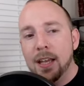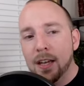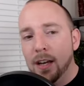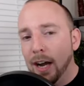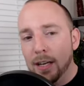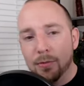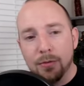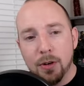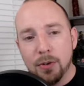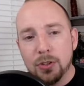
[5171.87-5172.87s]
I am
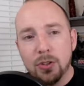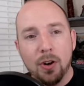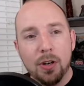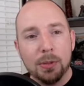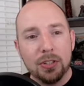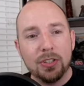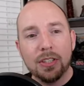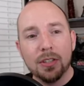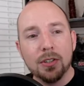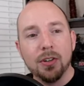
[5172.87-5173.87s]
very sorry, but
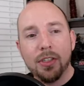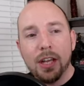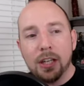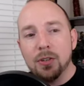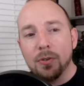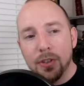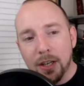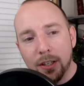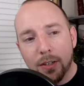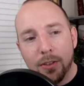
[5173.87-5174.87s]
still, thank you,
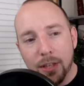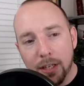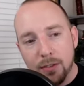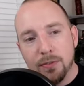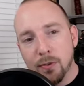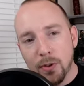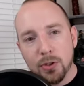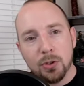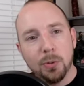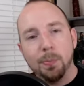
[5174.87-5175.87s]
thank you, thank you for the
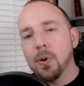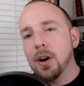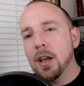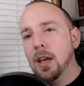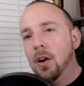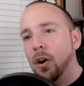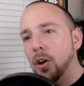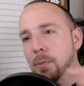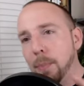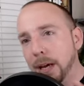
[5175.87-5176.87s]
support. All
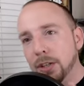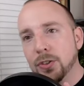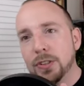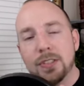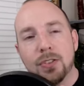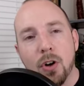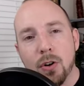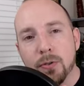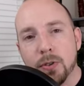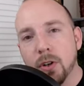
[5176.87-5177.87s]
the patrons
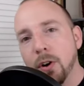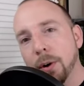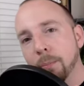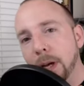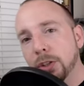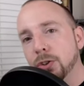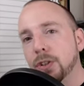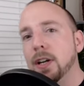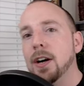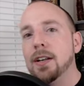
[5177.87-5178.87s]
over on
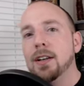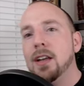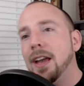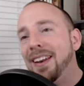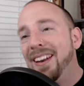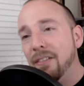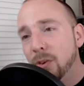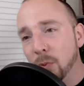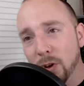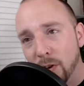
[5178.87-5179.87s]
Patreon and
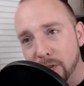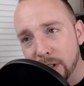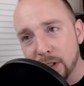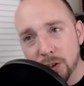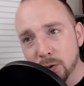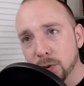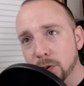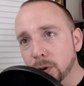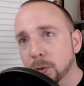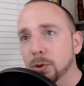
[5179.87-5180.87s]
everyone over here on
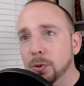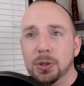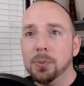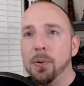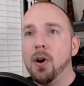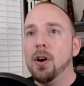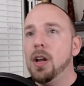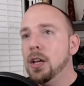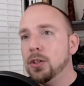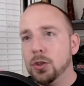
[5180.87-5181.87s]
YouTube doing your part
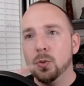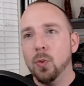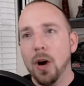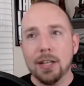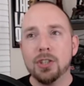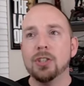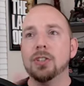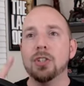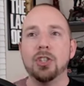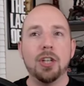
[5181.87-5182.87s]
to watch,
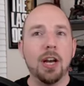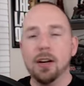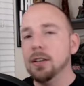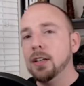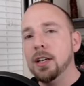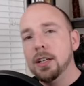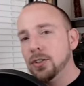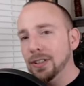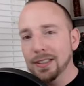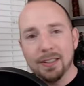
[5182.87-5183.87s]
to share,
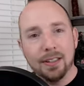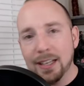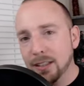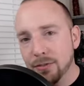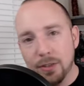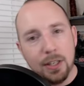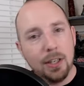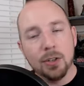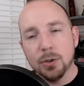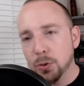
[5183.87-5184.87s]
to like the
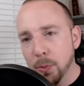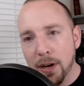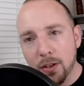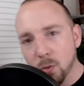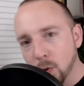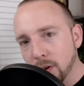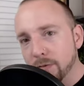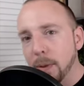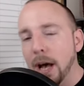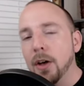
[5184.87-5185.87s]
videos, spreading the word of
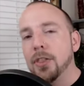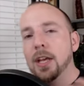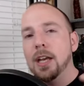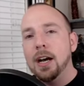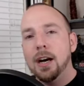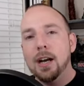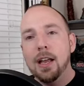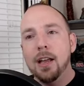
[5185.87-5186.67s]
mouth. Uh,